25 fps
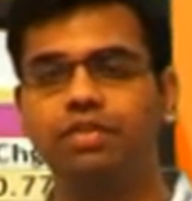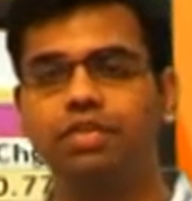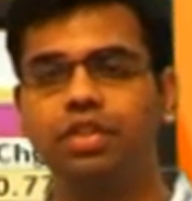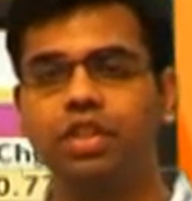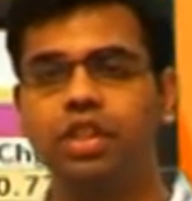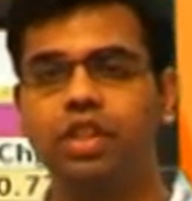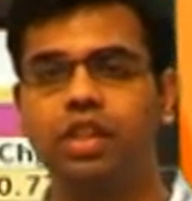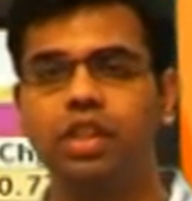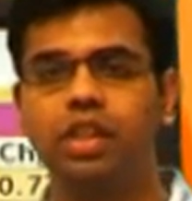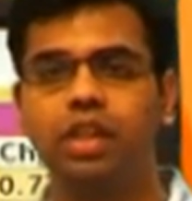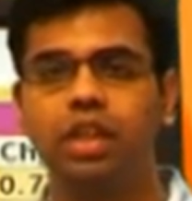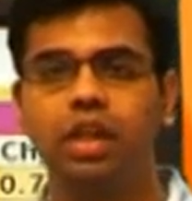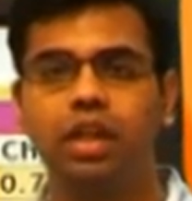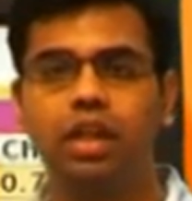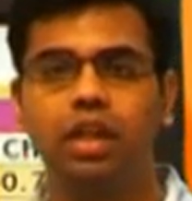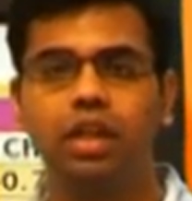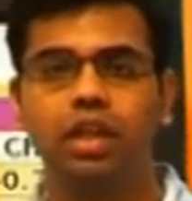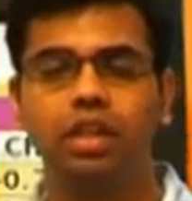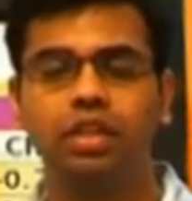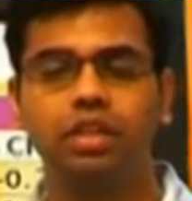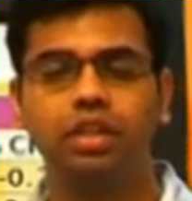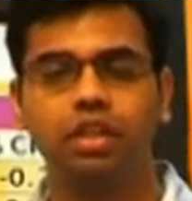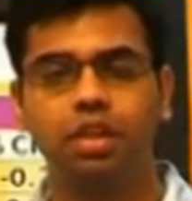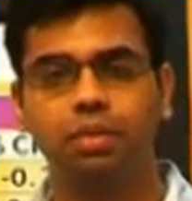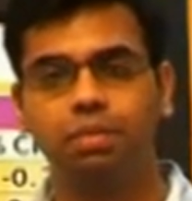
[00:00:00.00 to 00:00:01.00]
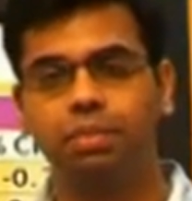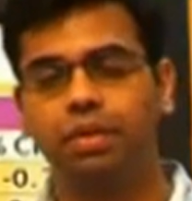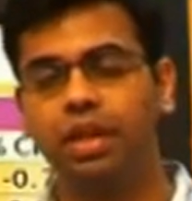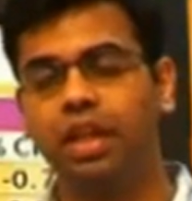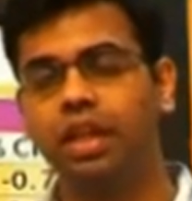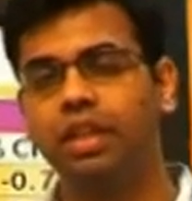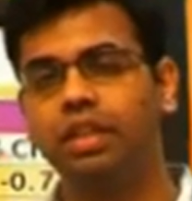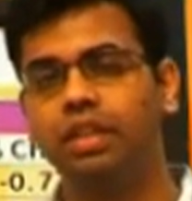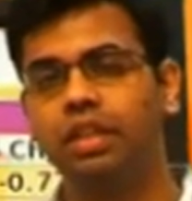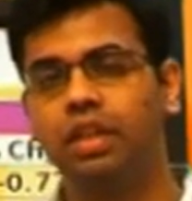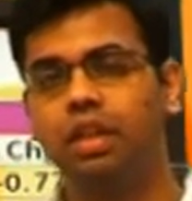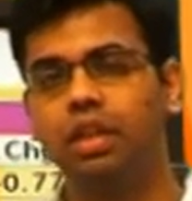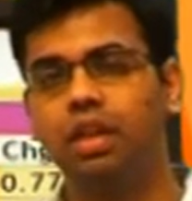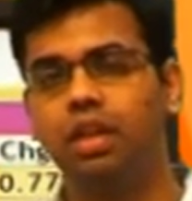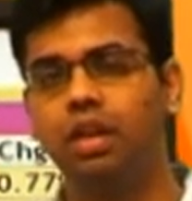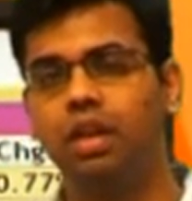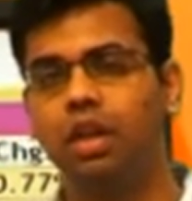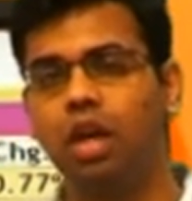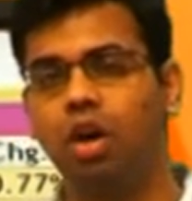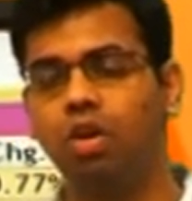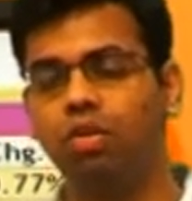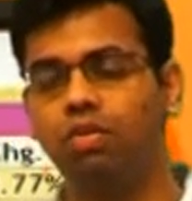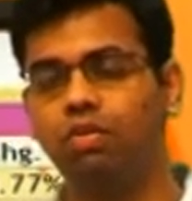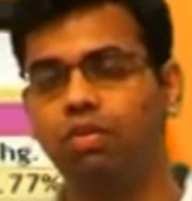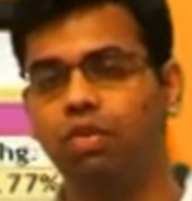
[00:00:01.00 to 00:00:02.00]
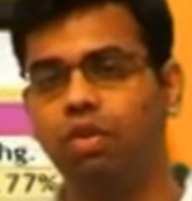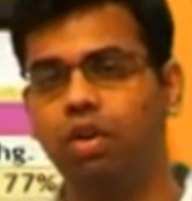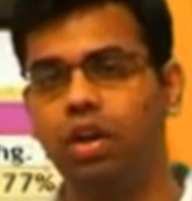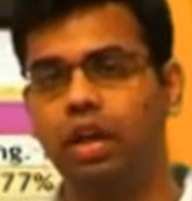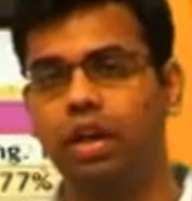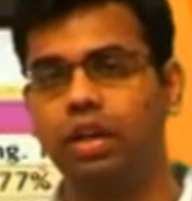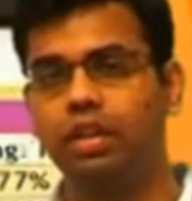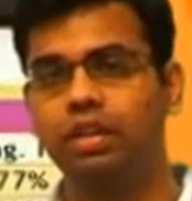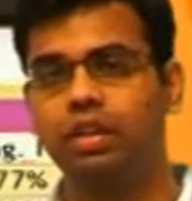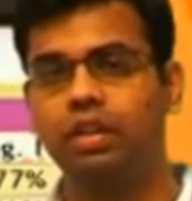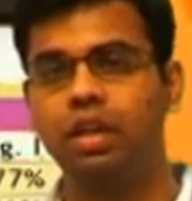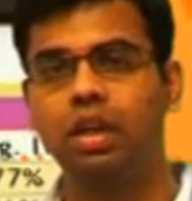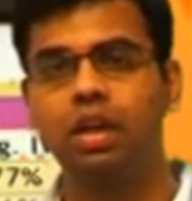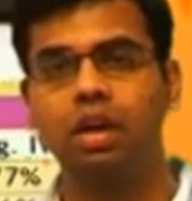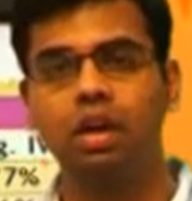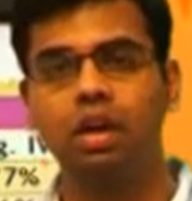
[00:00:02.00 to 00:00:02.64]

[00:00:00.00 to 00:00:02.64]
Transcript: have seen a surprise downfall, as